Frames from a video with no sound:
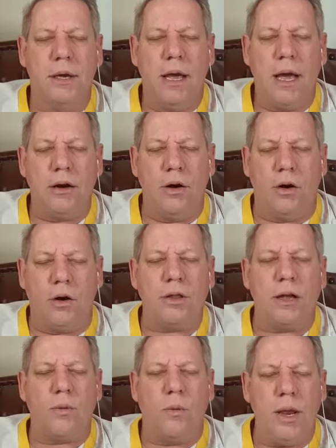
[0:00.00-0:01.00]
And Lord,
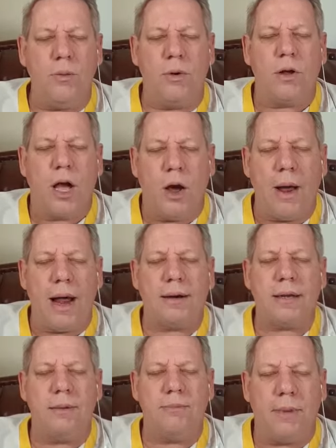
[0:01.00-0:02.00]
that we will go
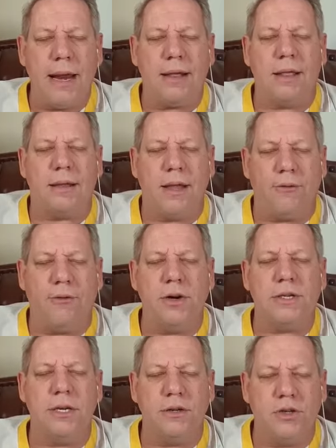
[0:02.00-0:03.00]
out and make the
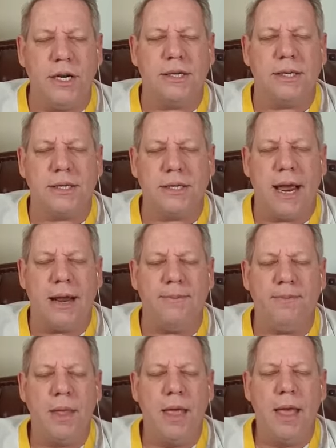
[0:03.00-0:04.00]
difference in Jesus'
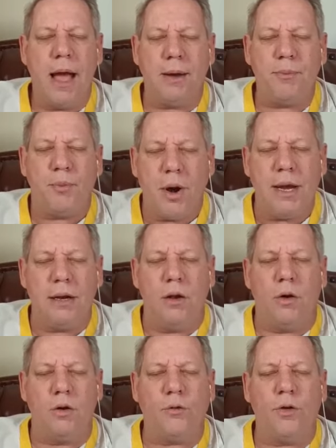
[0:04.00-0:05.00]
name. I pray,
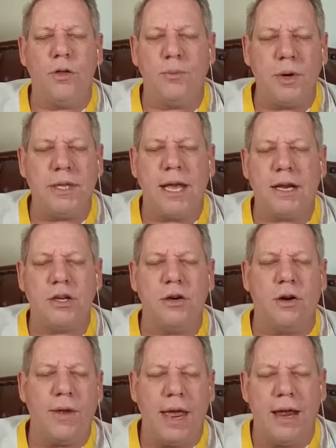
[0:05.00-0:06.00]
Lord, for the protection
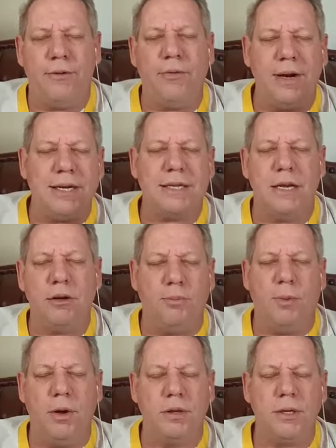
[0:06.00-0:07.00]
of every single
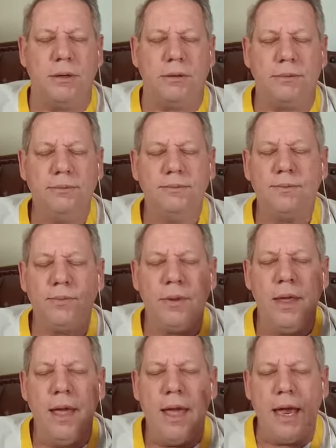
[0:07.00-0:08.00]
person,
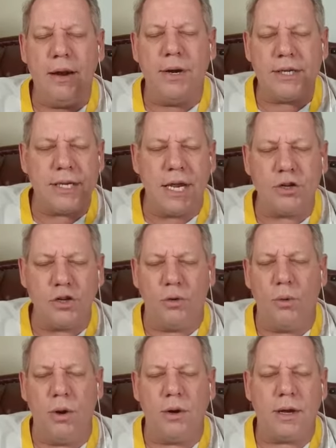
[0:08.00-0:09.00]
every
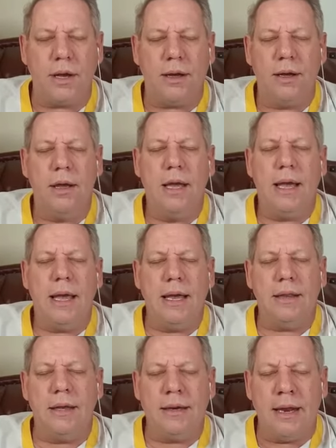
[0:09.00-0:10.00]
essential worker.
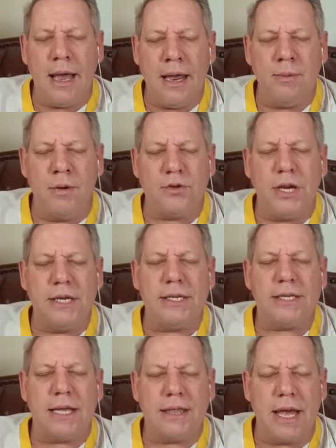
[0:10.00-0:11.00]
In the name of
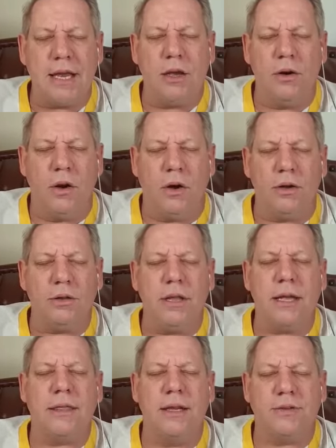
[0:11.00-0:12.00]
Jesus, I thank you, Lord,
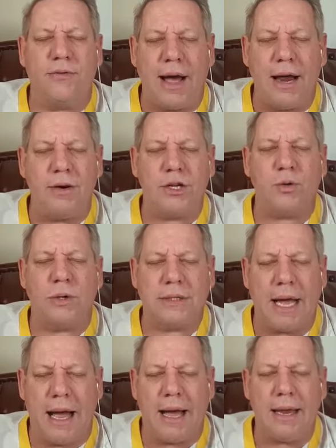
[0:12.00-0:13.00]
that this virus will
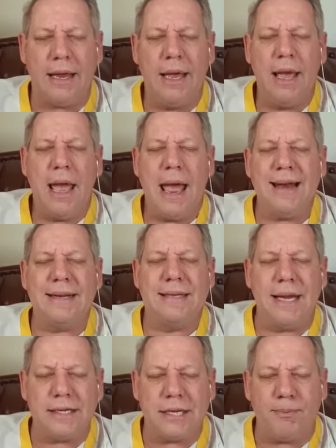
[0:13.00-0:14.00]
die and
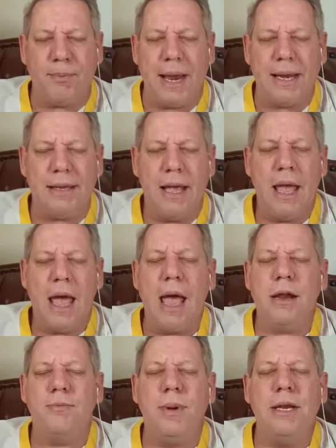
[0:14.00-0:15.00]
dissipate
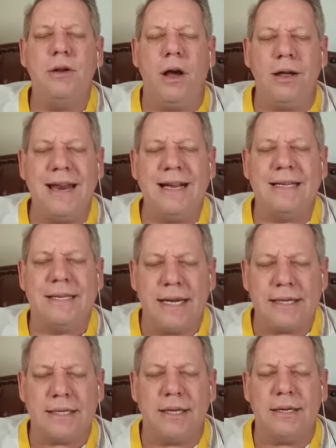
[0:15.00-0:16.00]
and be
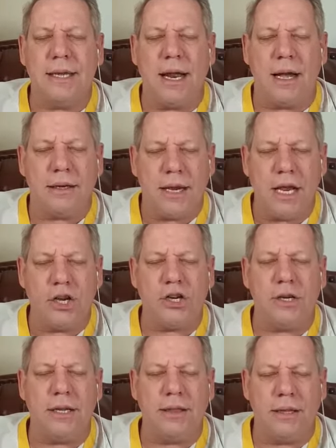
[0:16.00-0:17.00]
non-existent in our
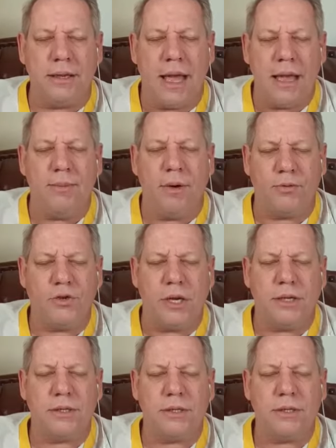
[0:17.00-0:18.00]
nation in the name of
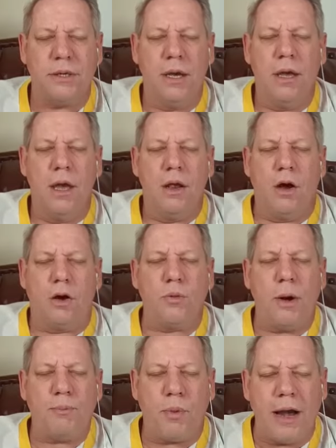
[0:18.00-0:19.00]
Jesus. Lord,
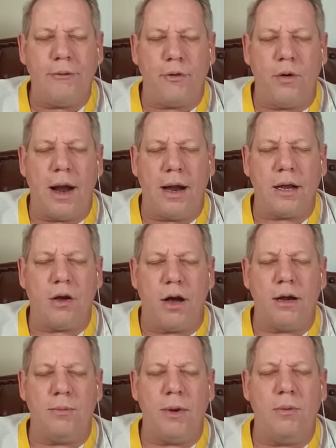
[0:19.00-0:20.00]
we pray for our
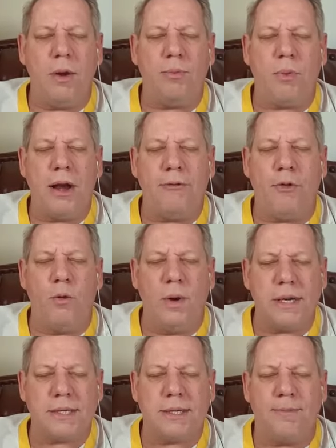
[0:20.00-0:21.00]
economy. We pray for
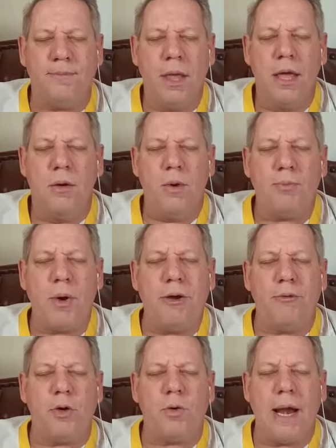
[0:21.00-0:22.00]
wisdom. We pray
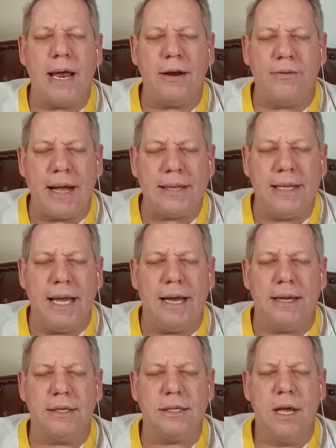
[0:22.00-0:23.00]
for creative
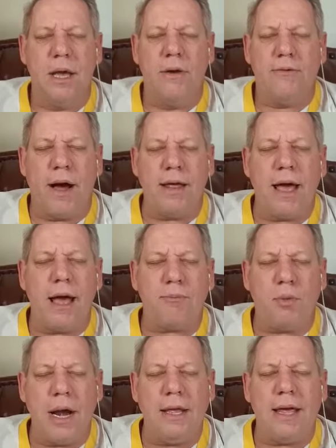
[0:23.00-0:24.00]
ideas. Father, I
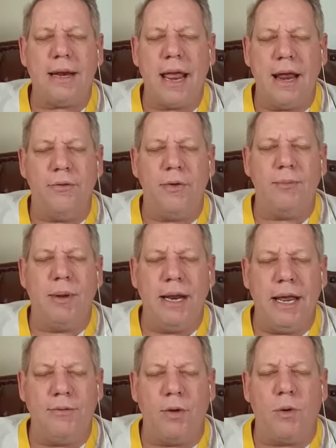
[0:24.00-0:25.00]
pray that every
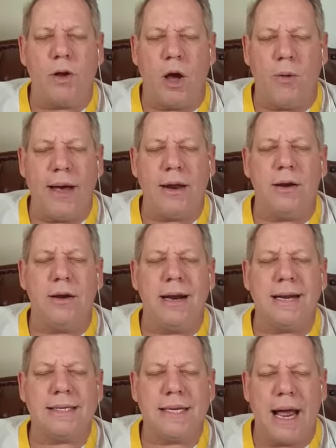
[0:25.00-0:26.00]
believer will go out on an
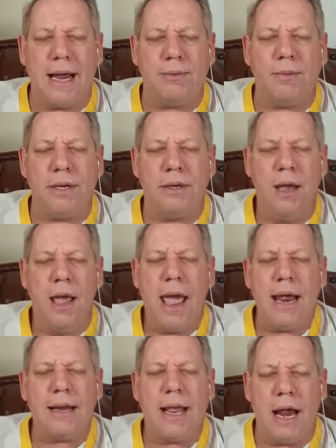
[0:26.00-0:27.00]
assignment
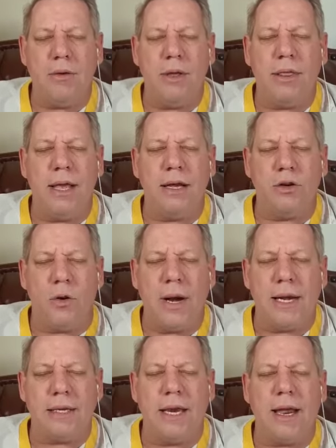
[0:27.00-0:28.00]
and carry the
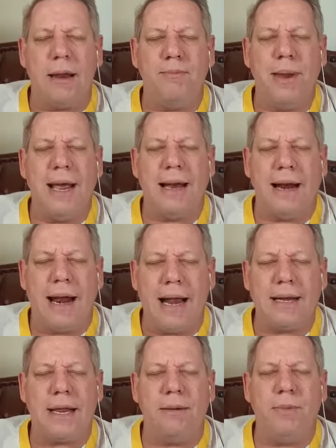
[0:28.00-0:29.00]
anointing and be a
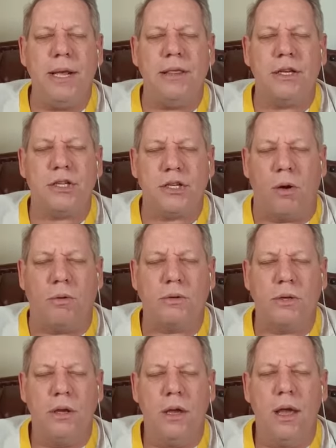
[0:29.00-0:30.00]
light and be the salt.